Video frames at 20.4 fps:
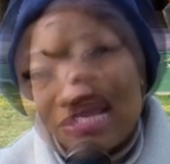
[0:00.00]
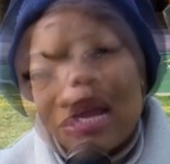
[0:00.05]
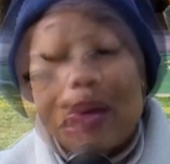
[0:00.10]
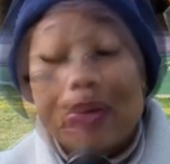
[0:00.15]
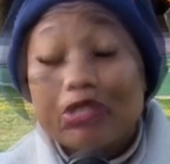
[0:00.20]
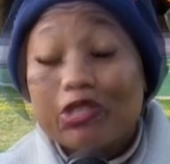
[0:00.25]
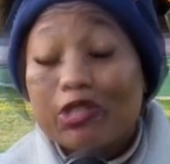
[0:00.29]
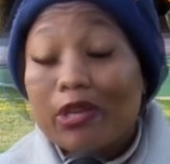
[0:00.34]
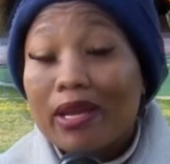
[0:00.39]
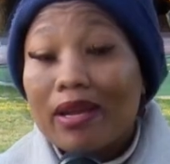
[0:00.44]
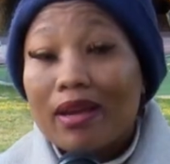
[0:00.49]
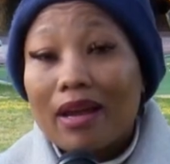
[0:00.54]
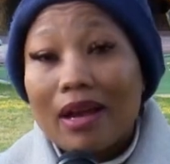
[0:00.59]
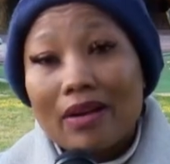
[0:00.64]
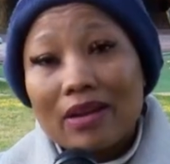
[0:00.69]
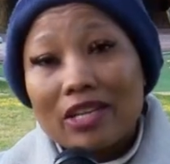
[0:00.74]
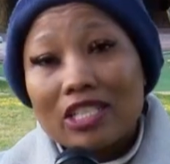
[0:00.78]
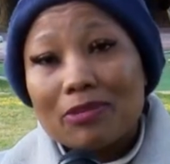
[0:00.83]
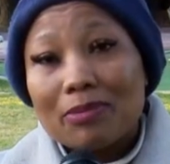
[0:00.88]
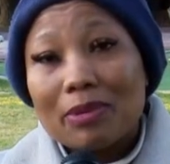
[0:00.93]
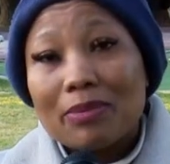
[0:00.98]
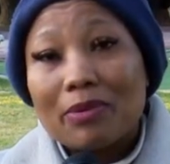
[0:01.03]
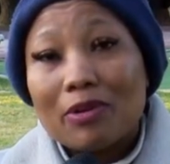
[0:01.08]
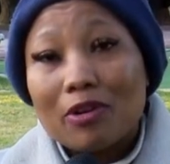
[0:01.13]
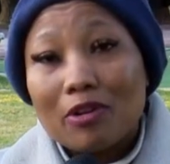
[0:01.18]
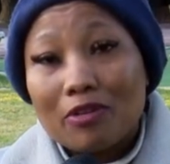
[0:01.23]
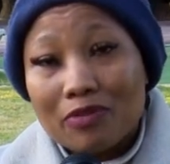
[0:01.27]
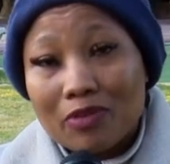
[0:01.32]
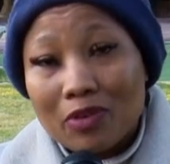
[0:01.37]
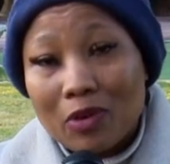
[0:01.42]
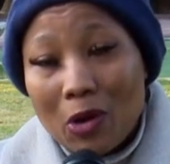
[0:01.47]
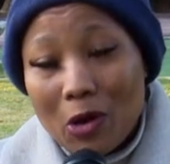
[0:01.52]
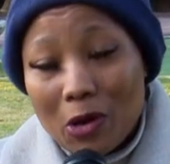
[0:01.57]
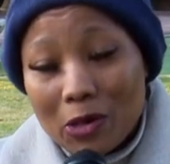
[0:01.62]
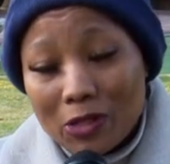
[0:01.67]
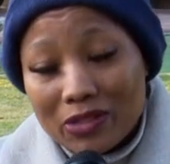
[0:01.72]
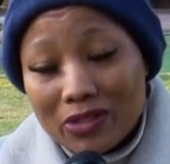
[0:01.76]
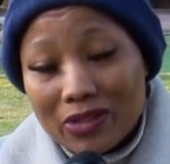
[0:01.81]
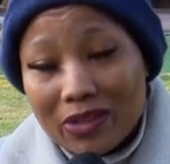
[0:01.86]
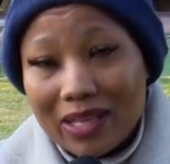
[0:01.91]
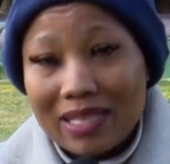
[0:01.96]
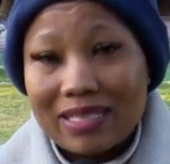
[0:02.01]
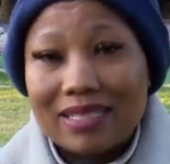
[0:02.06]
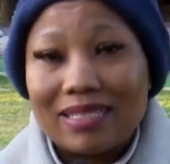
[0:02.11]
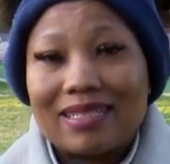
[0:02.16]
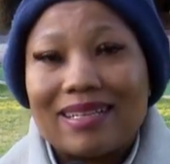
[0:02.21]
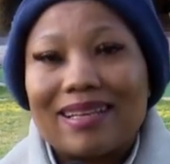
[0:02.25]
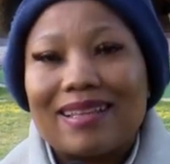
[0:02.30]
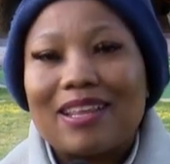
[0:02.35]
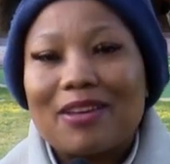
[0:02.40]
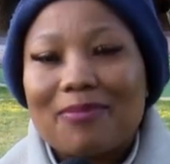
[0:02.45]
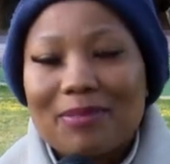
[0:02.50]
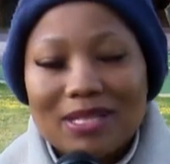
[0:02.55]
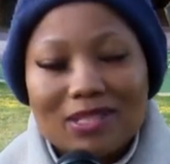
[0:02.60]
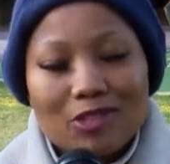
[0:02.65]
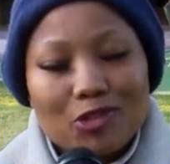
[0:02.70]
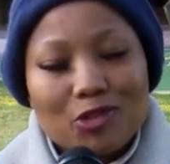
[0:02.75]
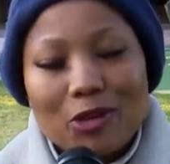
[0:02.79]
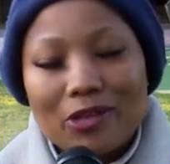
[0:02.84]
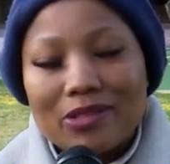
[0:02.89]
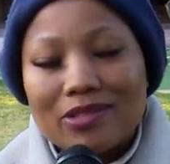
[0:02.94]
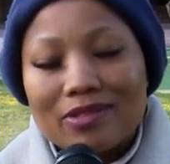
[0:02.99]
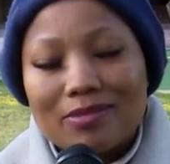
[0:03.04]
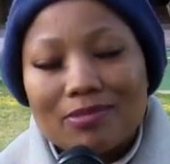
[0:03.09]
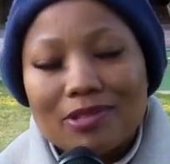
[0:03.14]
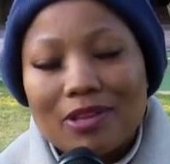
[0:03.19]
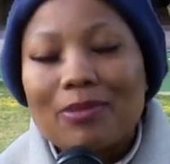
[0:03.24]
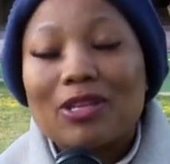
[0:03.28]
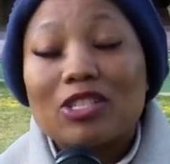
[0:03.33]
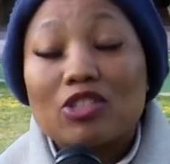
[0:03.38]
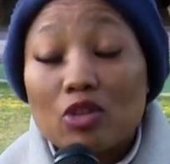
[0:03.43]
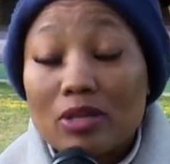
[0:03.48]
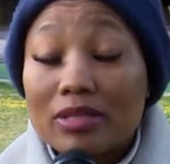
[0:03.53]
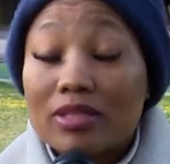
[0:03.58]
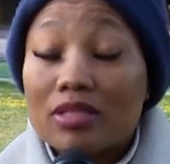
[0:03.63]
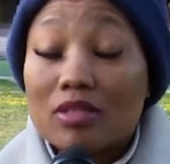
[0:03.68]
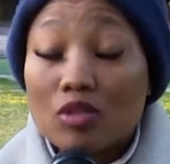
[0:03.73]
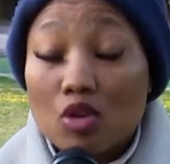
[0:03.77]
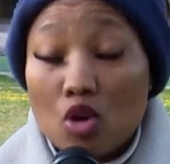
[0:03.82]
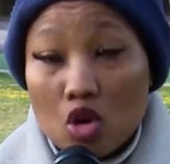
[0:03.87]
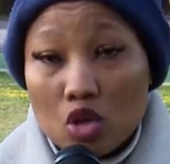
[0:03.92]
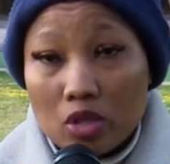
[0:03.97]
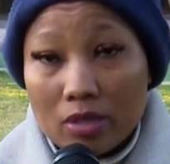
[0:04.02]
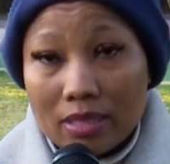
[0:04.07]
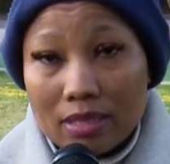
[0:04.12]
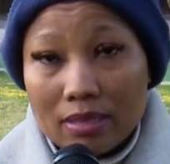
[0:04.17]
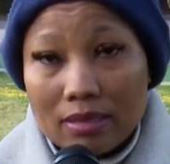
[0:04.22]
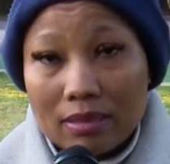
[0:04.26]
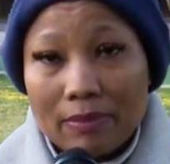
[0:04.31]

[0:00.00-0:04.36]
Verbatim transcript: I want to encourage people of God that they must trust they must trust in God.